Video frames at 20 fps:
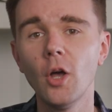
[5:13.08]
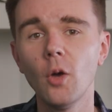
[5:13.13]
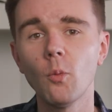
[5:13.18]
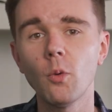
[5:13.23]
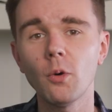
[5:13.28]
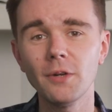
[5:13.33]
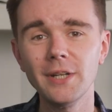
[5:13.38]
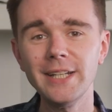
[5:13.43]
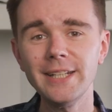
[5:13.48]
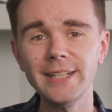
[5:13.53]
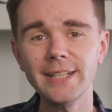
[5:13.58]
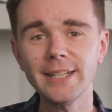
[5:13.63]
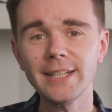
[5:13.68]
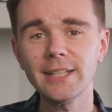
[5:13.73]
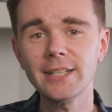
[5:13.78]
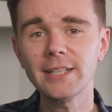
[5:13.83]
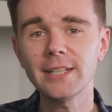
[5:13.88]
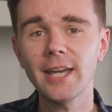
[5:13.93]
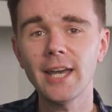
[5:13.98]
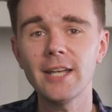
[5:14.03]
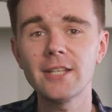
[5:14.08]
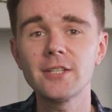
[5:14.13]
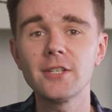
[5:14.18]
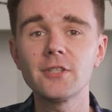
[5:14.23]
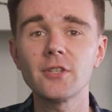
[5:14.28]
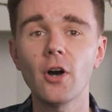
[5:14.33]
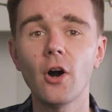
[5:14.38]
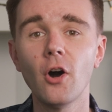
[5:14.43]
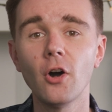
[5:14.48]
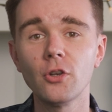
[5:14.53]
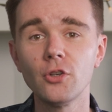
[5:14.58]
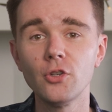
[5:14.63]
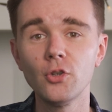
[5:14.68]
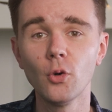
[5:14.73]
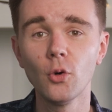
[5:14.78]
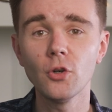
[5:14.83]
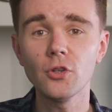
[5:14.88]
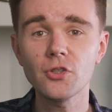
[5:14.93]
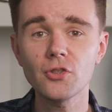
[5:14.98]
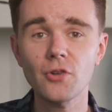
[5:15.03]
Well, leading indicators are
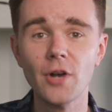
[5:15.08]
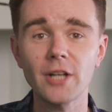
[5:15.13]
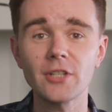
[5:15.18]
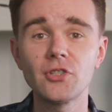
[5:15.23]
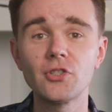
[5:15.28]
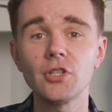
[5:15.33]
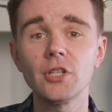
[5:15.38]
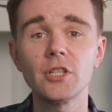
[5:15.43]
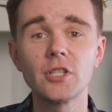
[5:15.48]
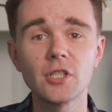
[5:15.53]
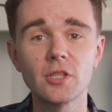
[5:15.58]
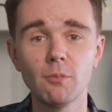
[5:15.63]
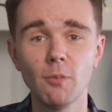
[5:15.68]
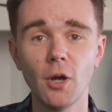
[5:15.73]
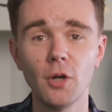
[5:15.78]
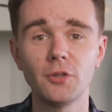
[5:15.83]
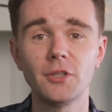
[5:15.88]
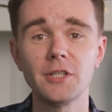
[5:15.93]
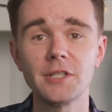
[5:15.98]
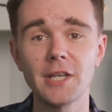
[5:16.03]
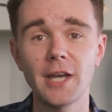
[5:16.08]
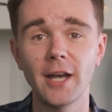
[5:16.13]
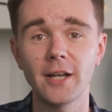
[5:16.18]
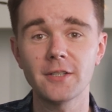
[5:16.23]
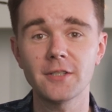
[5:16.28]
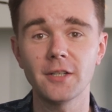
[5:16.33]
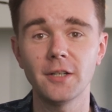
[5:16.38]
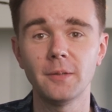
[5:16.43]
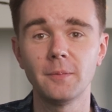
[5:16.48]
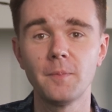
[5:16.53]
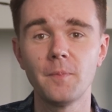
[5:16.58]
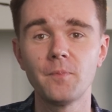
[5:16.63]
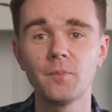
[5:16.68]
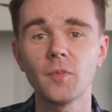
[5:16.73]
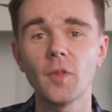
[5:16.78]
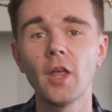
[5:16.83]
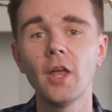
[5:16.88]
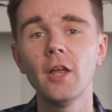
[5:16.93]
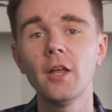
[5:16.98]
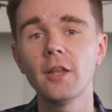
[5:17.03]
your strategy's smoke detector.
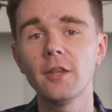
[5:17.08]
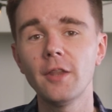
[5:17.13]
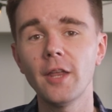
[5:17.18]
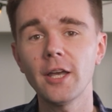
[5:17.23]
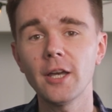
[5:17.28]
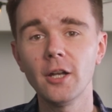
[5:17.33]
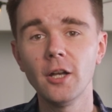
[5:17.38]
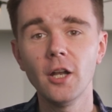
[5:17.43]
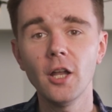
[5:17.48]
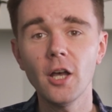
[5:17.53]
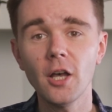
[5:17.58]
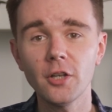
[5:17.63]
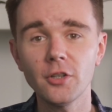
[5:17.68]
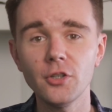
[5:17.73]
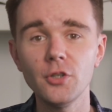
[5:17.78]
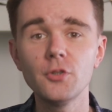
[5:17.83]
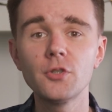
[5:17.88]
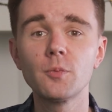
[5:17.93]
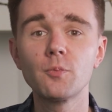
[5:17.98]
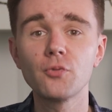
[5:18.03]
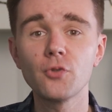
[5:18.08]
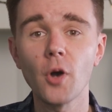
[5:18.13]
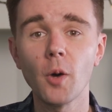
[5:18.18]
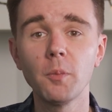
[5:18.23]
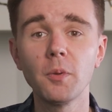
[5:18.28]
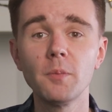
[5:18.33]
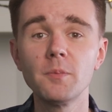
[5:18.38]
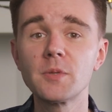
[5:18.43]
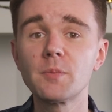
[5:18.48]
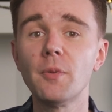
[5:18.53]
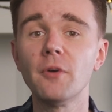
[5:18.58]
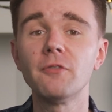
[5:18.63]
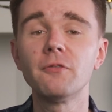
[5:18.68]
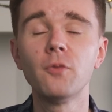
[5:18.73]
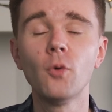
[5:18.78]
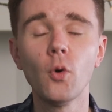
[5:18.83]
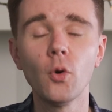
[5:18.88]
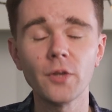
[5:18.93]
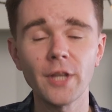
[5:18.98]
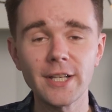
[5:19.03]
They alert you to problems
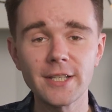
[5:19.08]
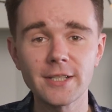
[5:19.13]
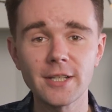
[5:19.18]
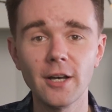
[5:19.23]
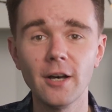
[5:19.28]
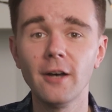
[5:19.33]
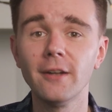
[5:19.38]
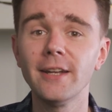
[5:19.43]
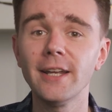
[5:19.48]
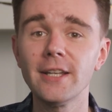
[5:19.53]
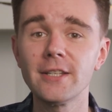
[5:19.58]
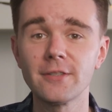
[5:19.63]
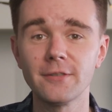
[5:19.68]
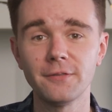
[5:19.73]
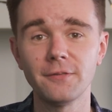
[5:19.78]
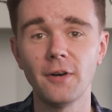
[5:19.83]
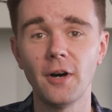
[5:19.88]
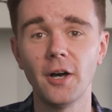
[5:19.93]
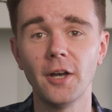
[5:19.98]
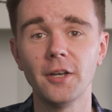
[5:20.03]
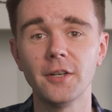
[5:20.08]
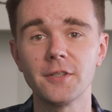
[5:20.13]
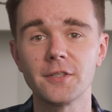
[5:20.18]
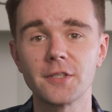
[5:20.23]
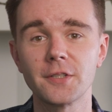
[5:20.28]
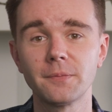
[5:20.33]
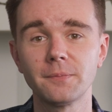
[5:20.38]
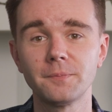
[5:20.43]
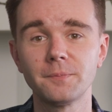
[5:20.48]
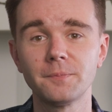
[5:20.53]
before they turn into fires.